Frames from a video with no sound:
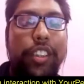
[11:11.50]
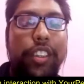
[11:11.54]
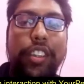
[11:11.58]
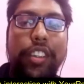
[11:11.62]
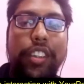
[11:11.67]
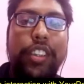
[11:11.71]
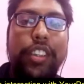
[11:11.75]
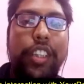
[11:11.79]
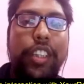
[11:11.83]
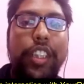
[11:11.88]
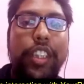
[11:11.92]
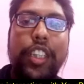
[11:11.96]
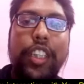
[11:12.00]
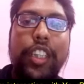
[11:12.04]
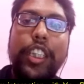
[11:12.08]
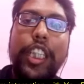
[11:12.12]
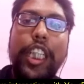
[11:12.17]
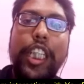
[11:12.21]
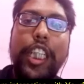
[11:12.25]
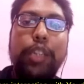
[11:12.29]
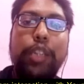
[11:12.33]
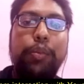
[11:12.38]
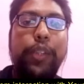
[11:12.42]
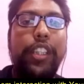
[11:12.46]
Yes, sir. Research
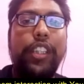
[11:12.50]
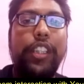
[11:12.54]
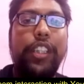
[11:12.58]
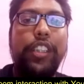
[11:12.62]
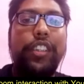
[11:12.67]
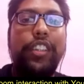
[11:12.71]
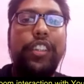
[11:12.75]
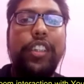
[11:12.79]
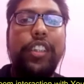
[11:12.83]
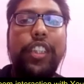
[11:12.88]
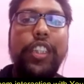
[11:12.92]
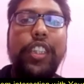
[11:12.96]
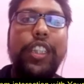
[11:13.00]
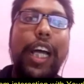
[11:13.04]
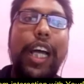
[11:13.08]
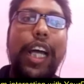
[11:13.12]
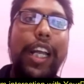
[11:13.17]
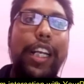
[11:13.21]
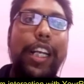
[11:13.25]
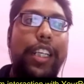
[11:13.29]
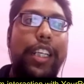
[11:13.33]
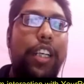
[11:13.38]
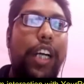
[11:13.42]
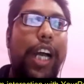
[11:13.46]
experience. He's
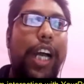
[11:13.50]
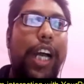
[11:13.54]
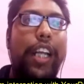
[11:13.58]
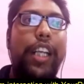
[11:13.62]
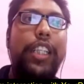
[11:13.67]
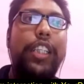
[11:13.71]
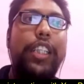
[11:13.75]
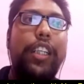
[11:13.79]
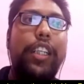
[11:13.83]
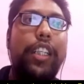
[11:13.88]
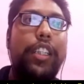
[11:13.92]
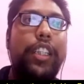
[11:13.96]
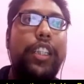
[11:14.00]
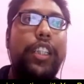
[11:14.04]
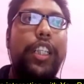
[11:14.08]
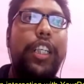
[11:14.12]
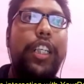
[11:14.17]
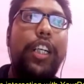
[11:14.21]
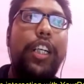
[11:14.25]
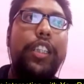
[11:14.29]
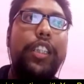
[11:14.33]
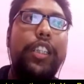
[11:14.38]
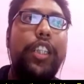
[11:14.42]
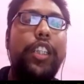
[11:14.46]
highly interested
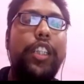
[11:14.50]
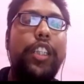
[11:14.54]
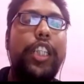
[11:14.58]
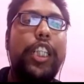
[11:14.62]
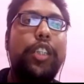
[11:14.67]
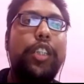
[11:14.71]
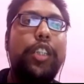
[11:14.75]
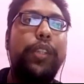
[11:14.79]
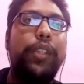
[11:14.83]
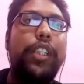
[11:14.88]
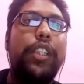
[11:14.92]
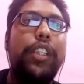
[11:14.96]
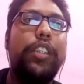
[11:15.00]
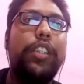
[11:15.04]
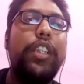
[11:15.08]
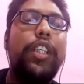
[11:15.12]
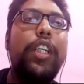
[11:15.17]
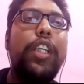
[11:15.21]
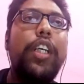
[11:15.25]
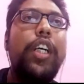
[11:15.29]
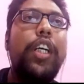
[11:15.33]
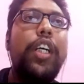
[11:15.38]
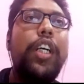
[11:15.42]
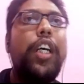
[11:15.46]
in research experience.
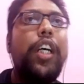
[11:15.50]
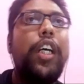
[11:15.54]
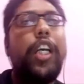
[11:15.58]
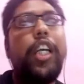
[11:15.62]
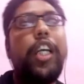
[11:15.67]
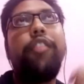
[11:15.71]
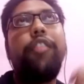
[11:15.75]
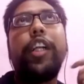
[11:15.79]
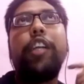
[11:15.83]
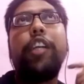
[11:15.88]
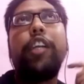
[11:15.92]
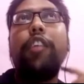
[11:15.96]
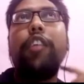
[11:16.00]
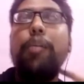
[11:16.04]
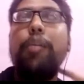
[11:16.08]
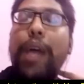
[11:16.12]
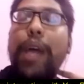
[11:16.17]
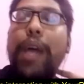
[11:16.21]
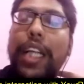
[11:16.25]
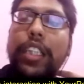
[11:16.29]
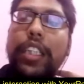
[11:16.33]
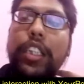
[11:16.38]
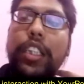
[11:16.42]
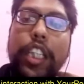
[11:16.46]
If it will
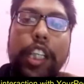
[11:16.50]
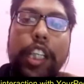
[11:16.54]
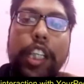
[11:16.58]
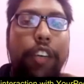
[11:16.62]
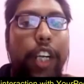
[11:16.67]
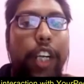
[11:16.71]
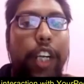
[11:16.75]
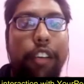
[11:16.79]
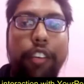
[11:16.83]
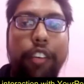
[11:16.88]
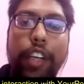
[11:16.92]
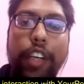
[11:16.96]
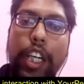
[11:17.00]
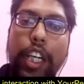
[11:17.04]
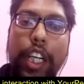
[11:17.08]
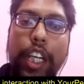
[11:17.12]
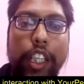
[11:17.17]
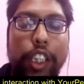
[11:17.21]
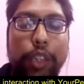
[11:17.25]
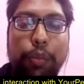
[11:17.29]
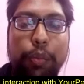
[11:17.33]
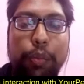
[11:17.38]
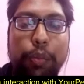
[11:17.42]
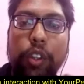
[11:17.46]
match, he will definitely
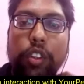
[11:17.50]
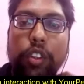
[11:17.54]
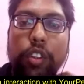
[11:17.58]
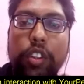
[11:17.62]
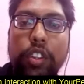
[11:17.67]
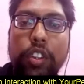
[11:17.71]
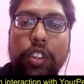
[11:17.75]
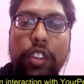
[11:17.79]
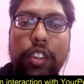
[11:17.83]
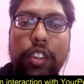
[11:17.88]
respond.